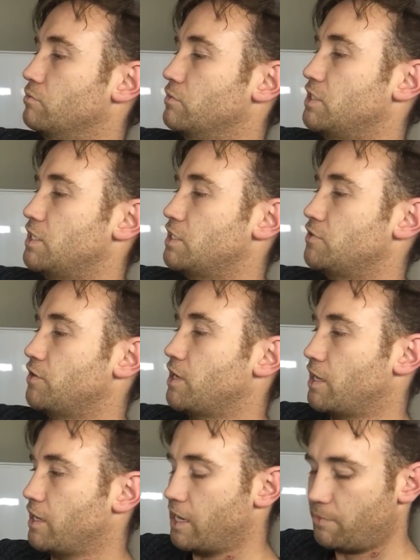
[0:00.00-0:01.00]
Scissors for
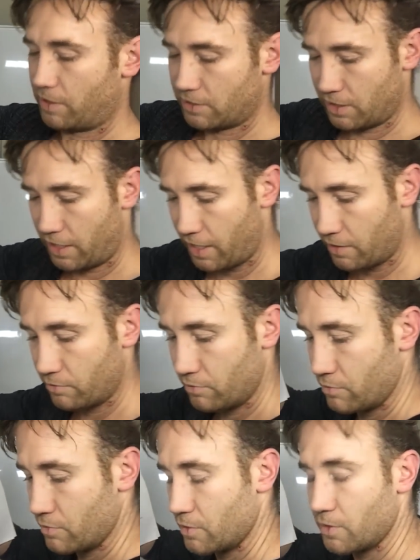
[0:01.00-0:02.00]
cutting hairpiece and hair,
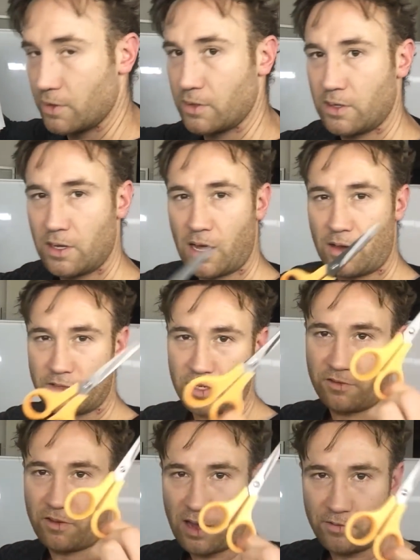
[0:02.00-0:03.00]
I've said
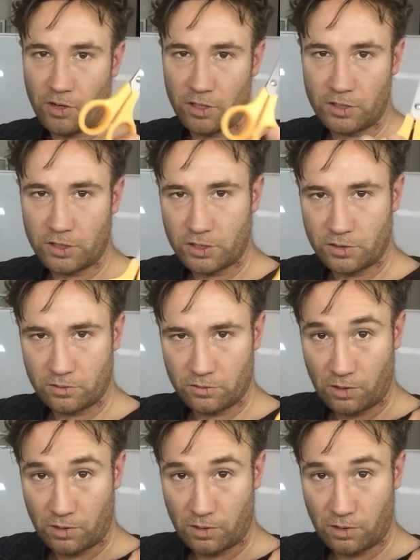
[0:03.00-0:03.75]
$5.